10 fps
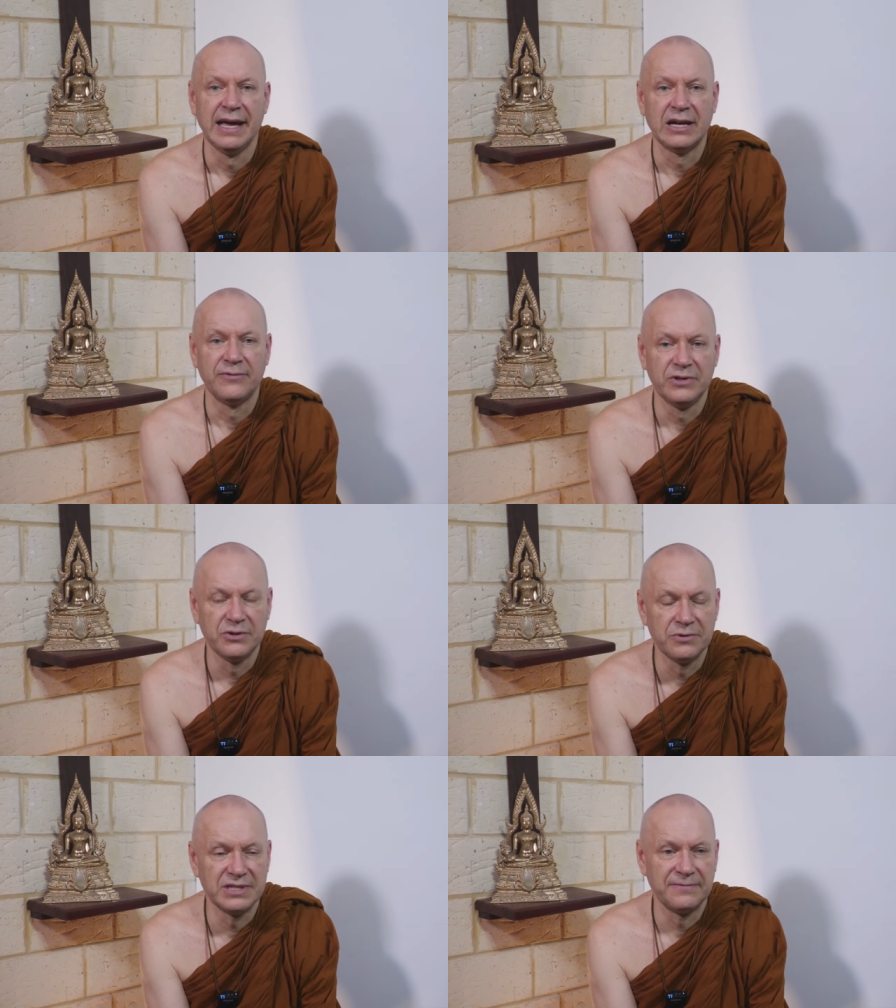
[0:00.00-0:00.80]
and if
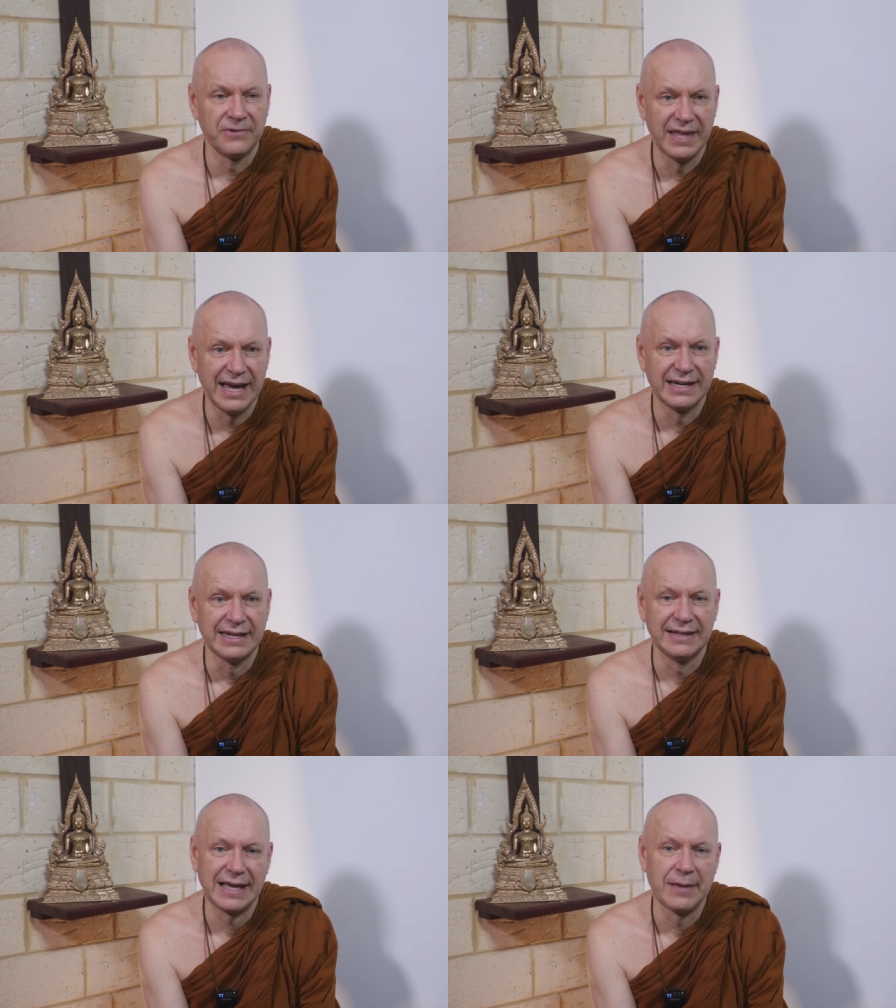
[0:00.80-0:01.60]
you use it for that,
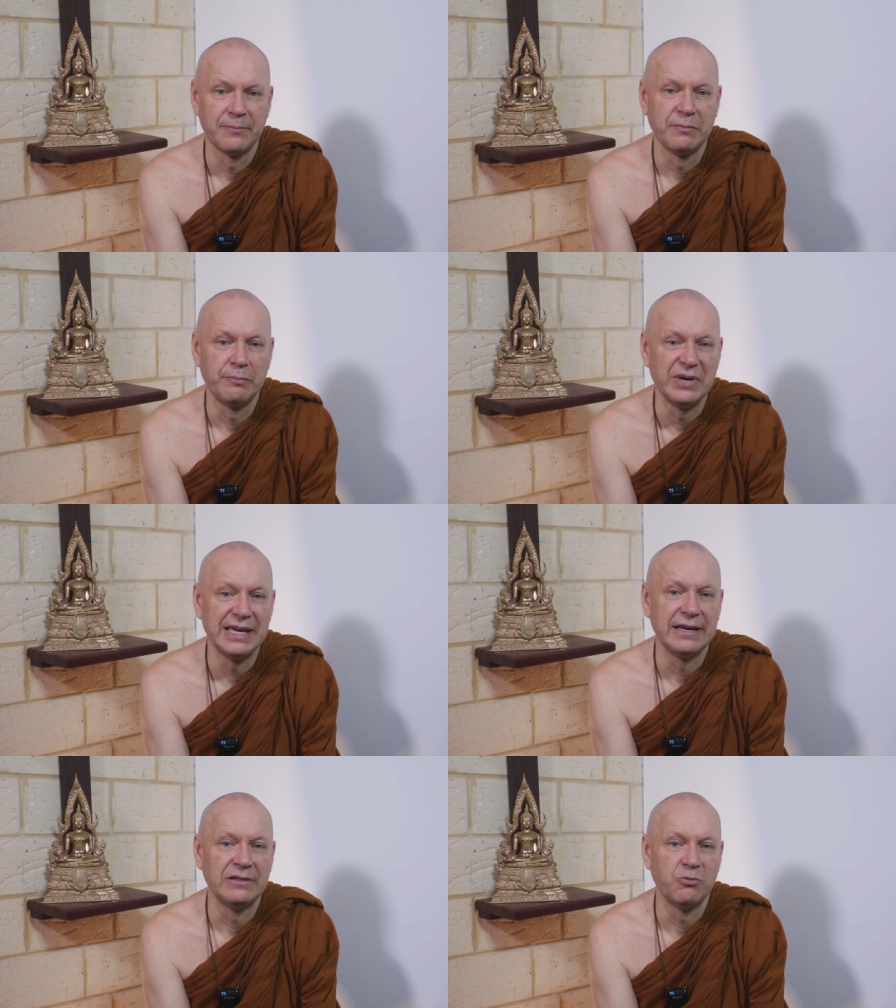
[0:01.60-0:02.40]
it can
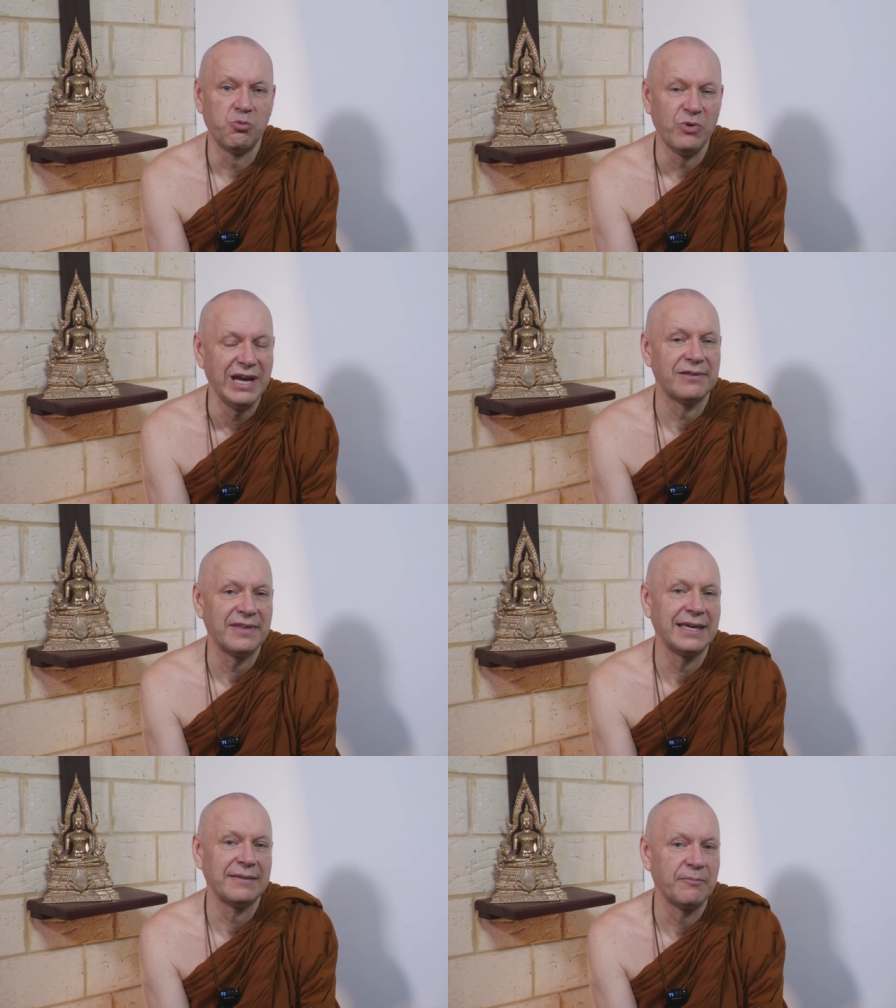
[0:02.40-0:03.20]
be, the weird
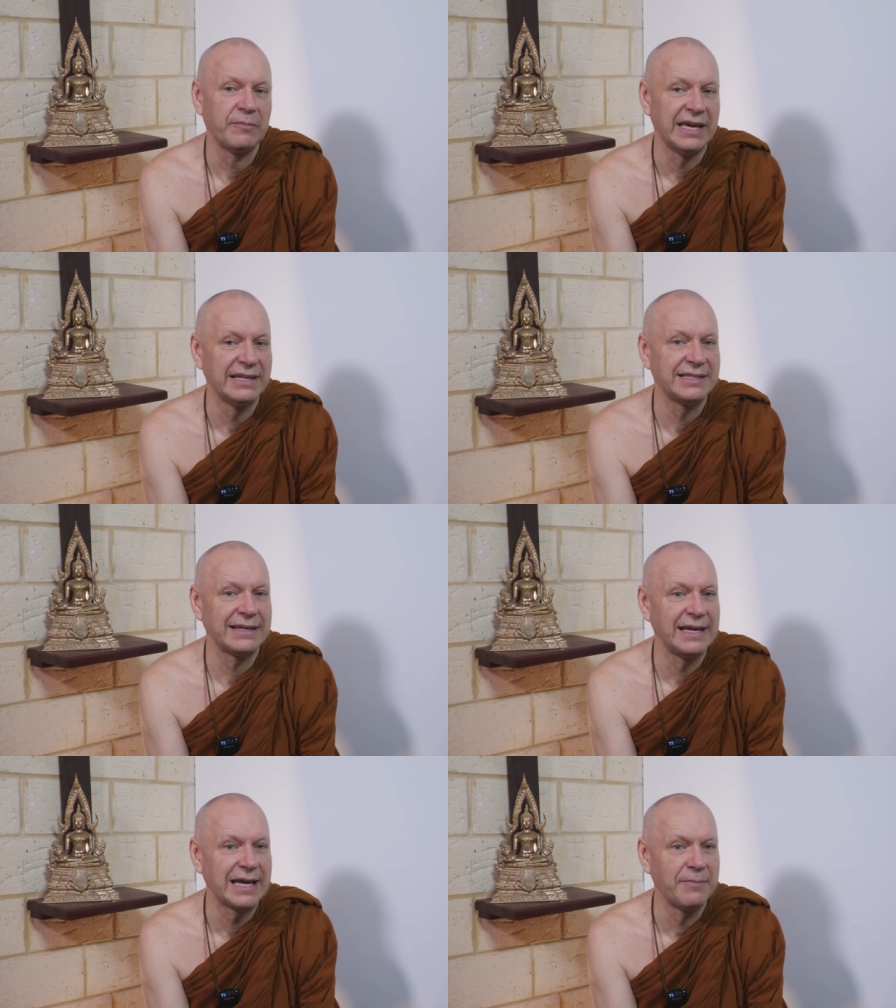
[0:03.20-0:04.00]
thing is
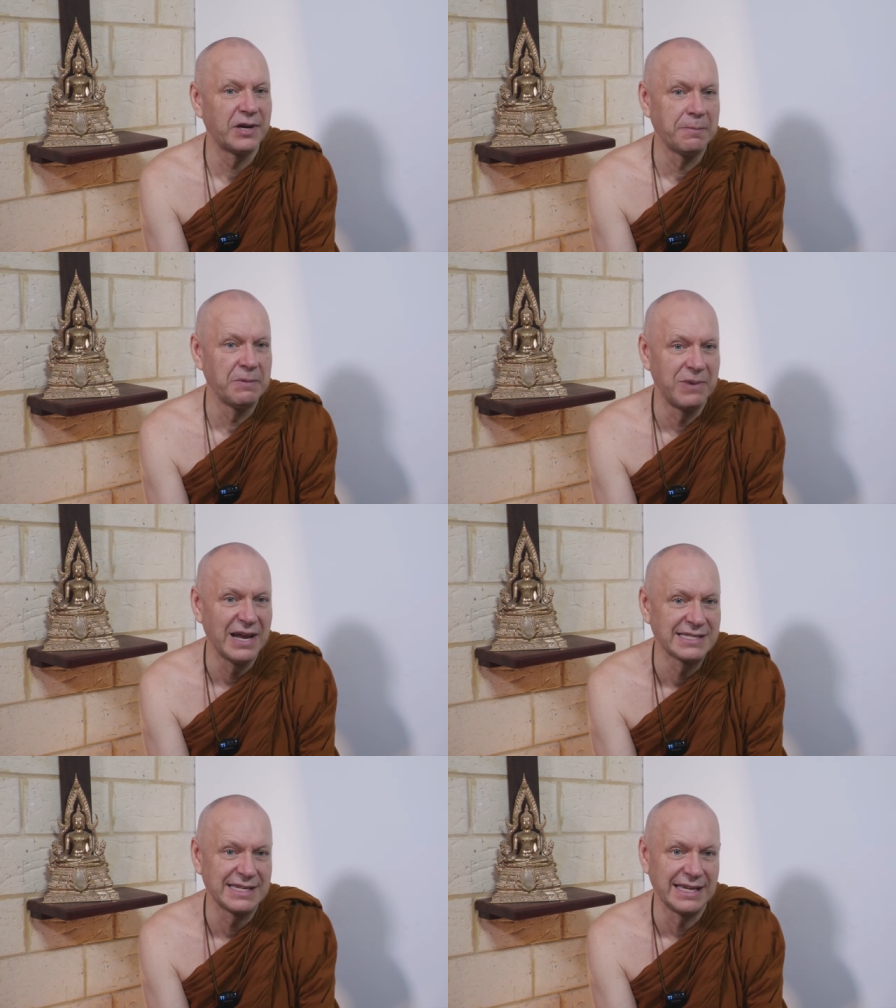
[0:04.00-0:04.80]
it can become a
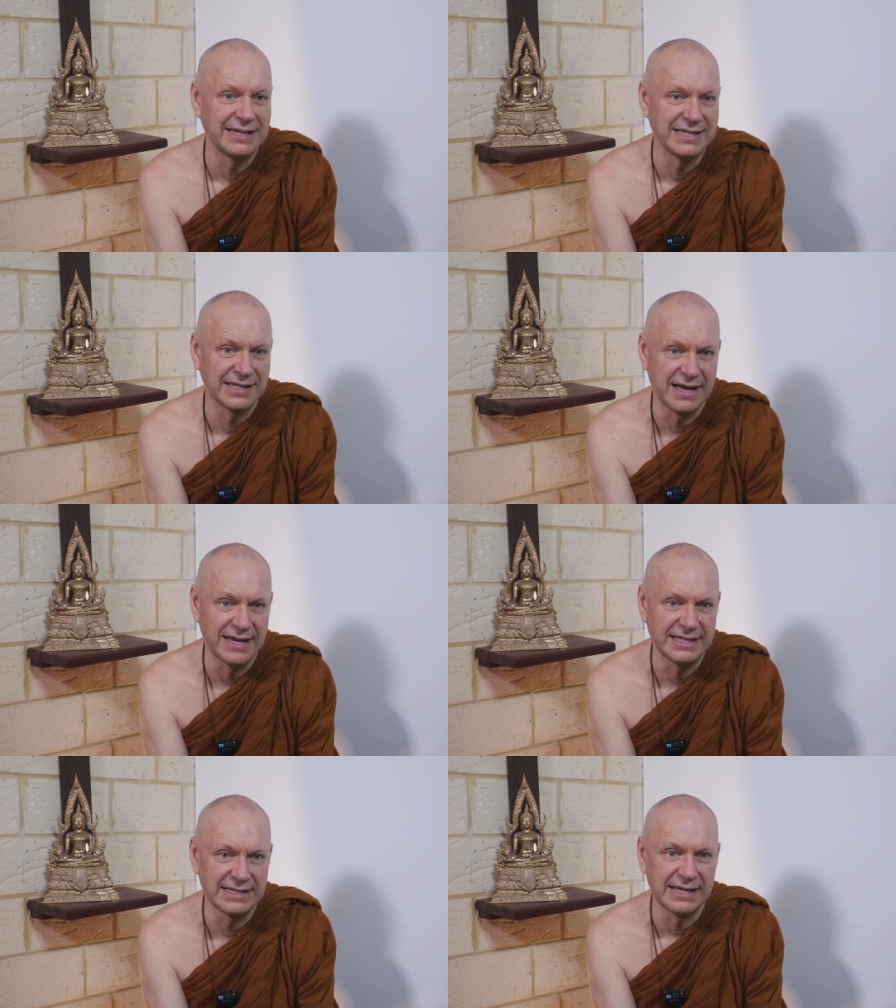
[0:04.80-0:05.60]
blessing in
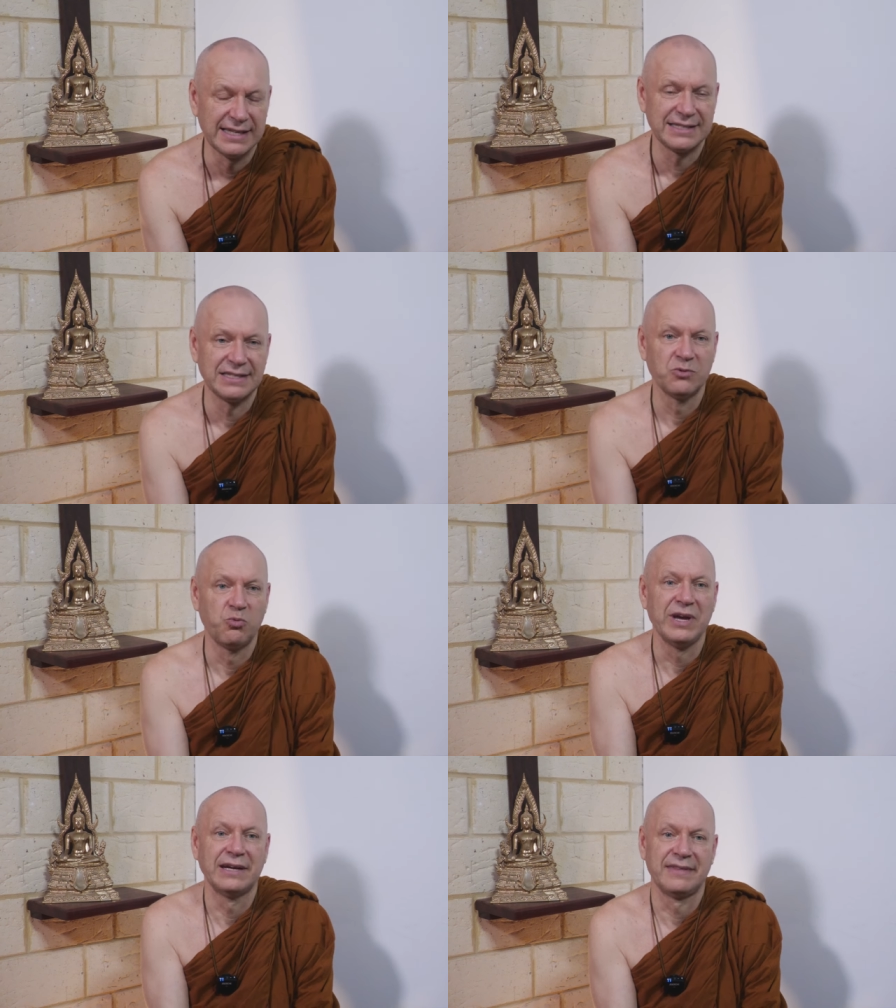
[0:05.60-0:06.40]
disguise. This is the
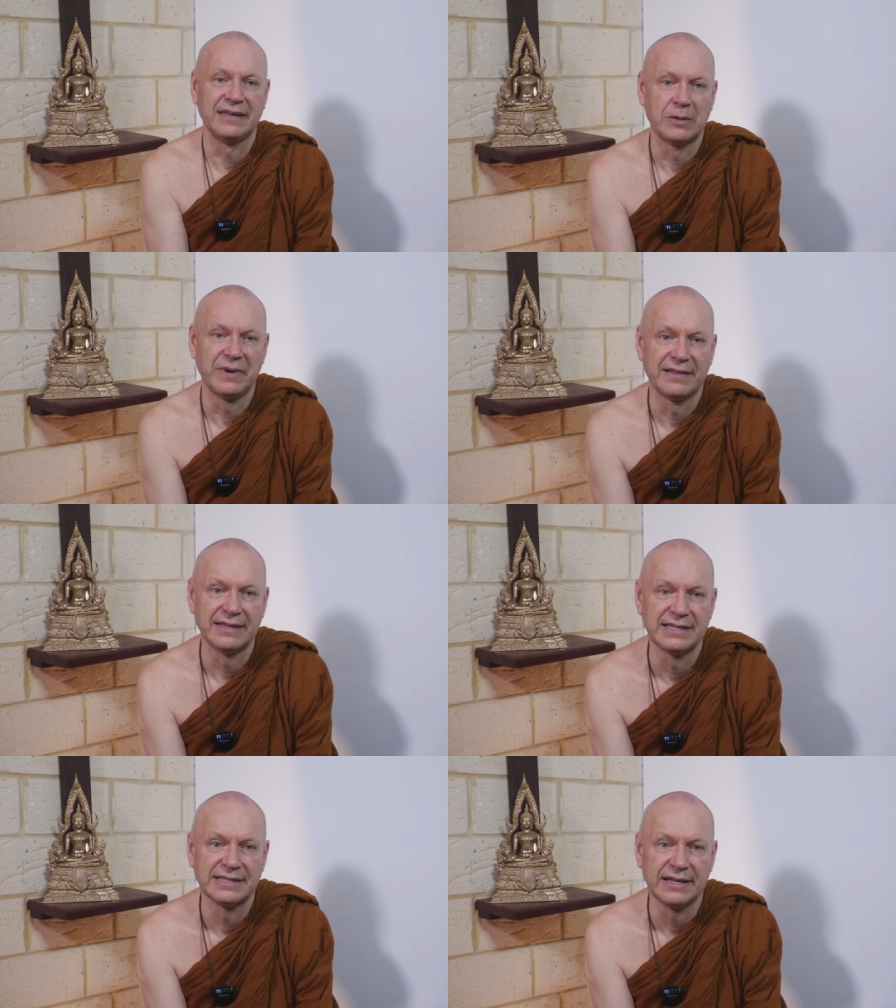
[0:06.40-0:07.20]
weird thing about
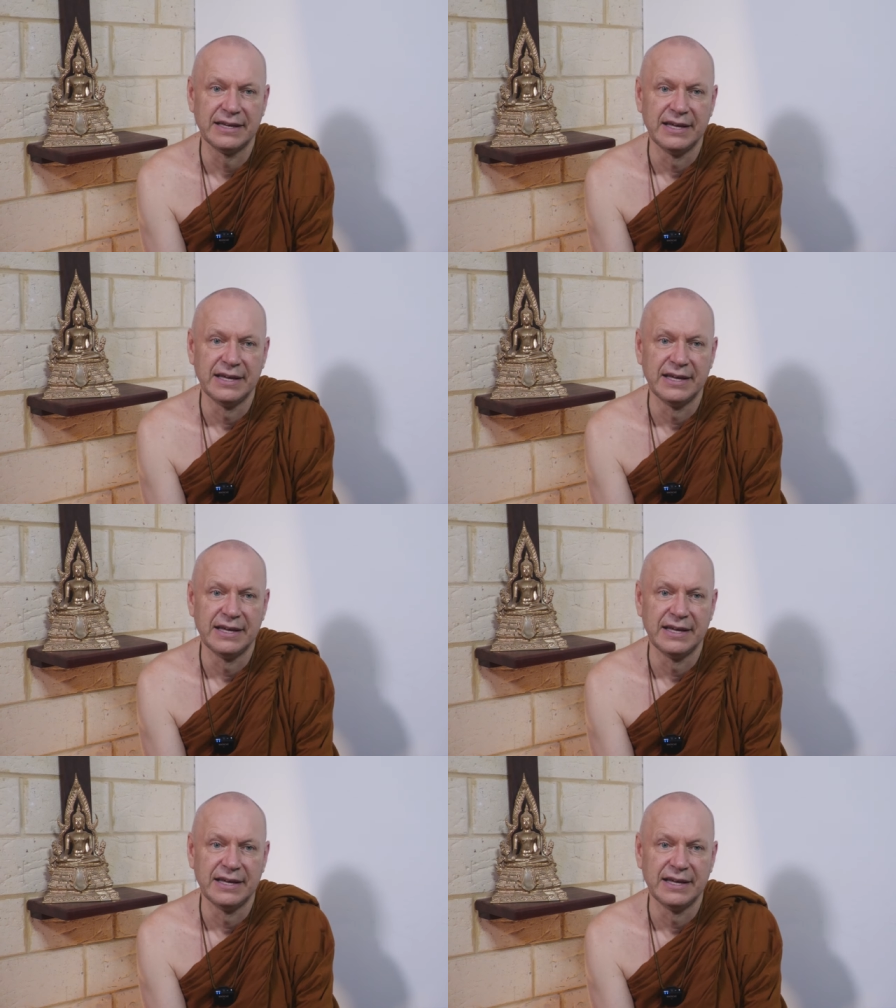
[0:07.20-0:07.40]
this.